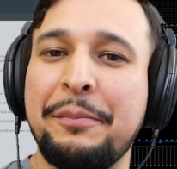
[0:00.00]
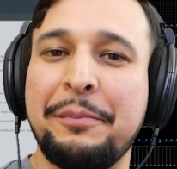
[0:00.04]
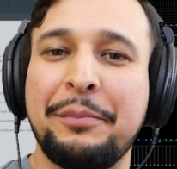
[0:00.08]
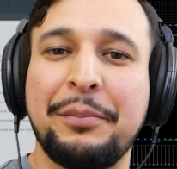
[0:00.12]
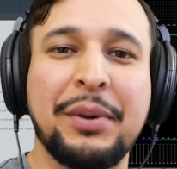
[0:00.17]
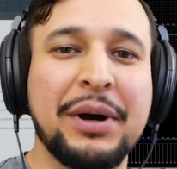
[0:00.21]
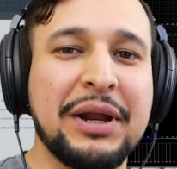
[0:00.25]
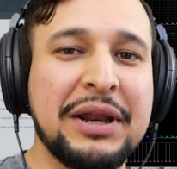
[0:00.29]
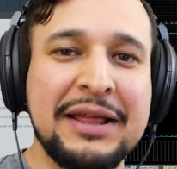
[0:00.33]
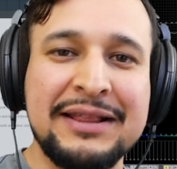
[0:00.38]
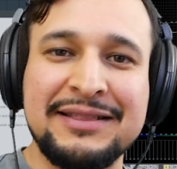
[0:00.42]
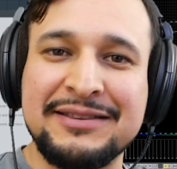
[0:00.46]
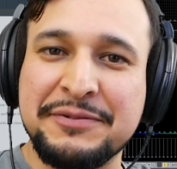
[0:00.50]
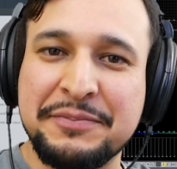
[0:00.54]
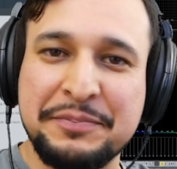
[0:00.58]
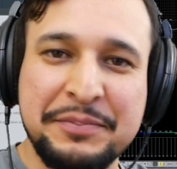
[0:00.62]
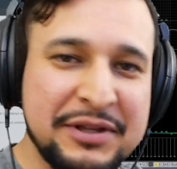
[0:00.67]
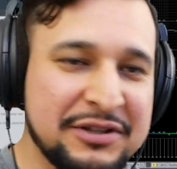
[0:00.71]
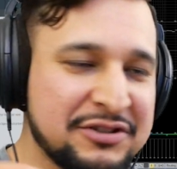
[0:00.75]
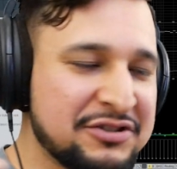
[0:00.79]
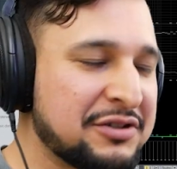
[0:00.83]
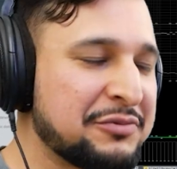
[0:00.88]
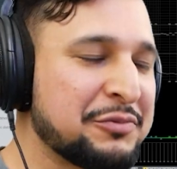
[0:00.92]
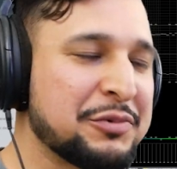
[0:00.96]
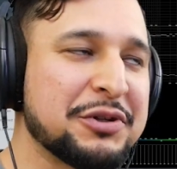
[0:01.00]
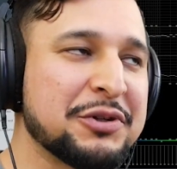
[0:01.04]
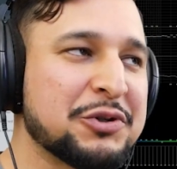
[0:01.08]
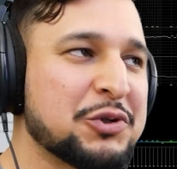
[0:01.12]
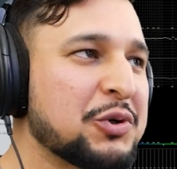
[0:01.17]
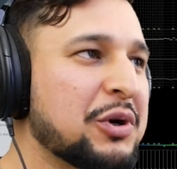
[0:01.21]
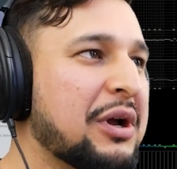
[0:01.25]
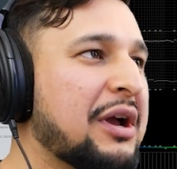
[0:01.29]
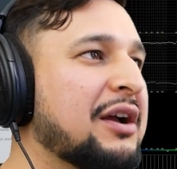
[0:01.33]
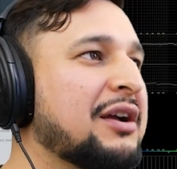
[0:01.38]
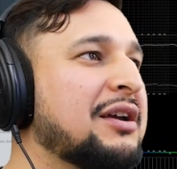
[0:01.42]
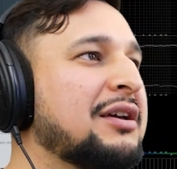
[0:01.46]
but it's pitching with the
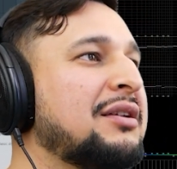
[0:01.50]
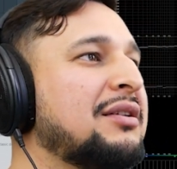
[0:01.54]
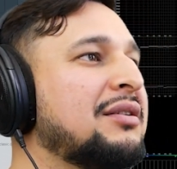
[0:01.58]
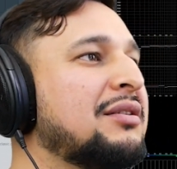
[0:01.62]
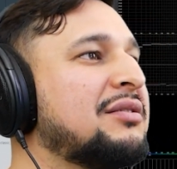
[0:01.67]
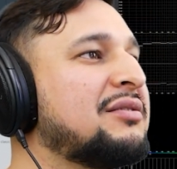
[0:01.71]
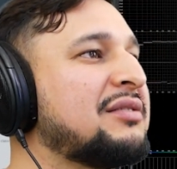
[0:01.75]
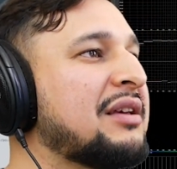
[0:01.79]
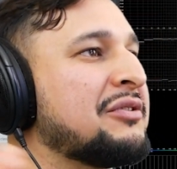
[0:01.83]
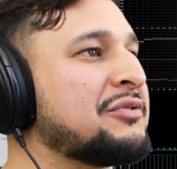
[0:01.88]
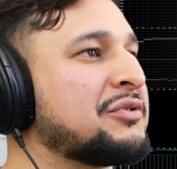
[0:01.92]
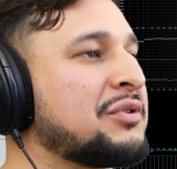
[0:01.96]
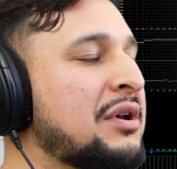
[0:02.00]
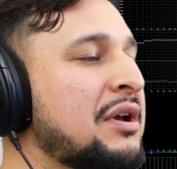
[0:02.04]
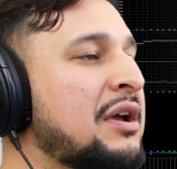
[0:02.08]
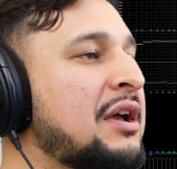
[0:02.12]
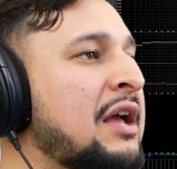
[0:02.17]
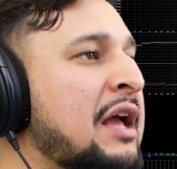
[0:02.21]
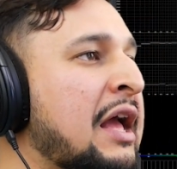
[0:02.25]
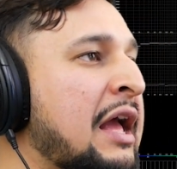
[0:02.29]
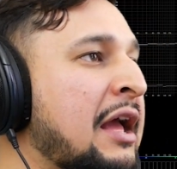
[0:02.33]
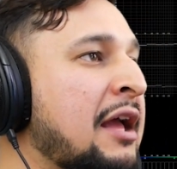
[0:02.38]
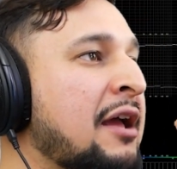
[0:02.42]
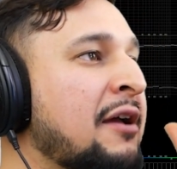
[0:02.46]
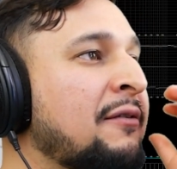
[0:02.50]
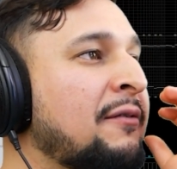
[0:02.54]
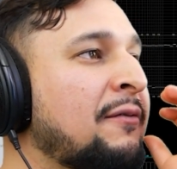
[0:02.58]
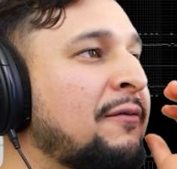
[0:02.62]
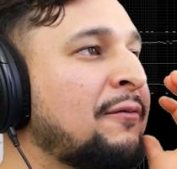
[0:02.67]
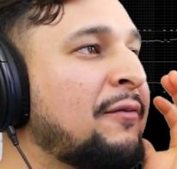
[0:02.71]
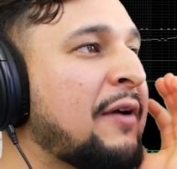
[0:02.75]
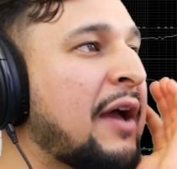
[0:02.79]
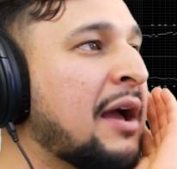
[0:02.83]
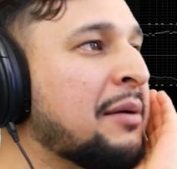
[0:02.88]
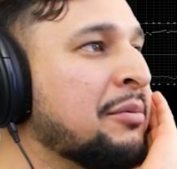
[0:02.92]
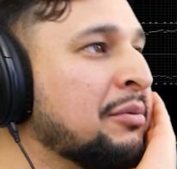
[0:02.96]
track and it sounds
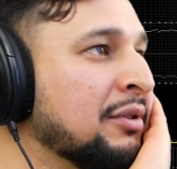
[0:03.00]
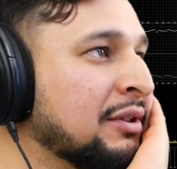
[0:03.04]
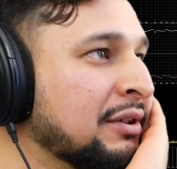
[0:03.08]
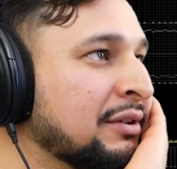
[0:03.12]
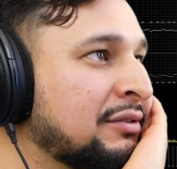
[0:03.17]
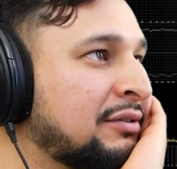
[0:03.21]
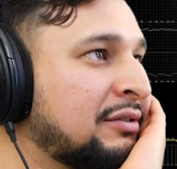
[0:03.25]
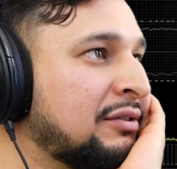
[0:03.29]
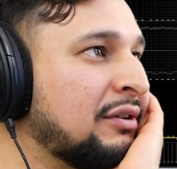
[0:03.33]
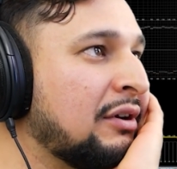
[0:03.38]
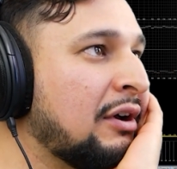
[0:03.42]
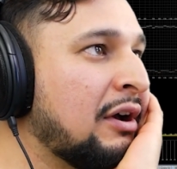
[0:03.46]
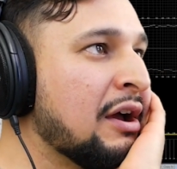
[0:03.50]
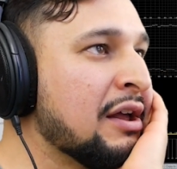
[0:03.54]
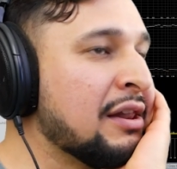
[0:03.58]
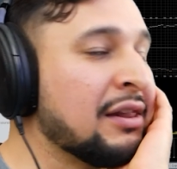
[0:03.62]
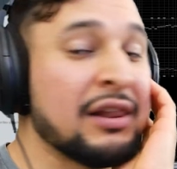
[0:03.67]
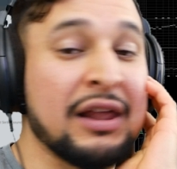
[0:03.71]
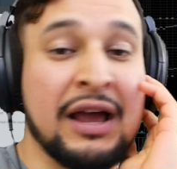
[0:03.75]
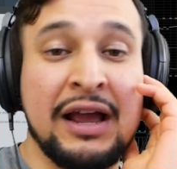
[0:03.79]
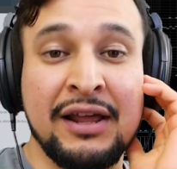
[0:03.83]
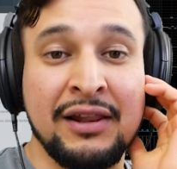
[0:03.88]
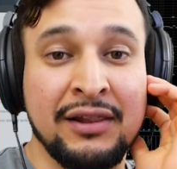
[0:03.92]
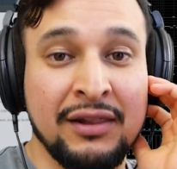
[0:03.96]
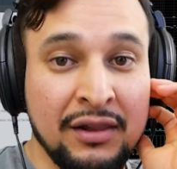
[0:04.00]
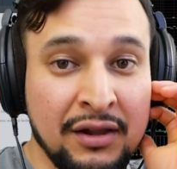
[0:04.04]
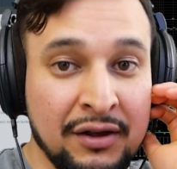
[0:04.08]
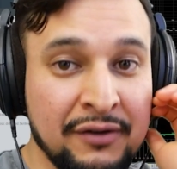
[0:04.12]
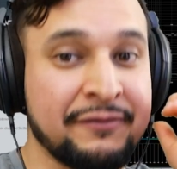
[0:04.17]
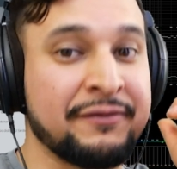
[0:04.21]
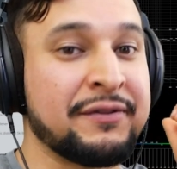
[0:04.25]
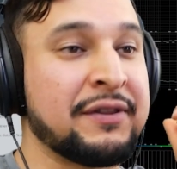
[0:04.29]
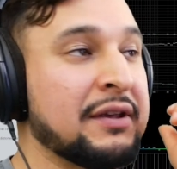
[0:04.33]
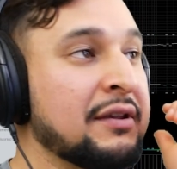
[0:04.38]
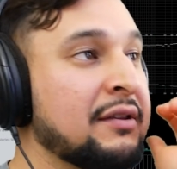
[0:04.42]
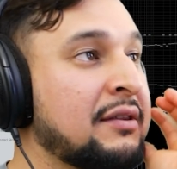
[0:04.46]
fabulous. I
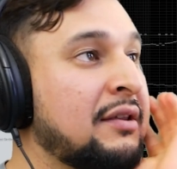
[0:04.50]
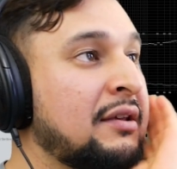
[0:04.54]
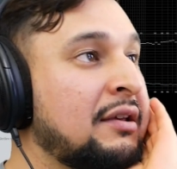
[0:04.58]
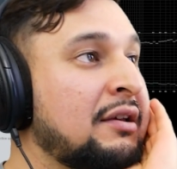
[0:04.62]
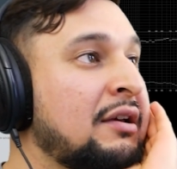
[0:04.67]
loved it.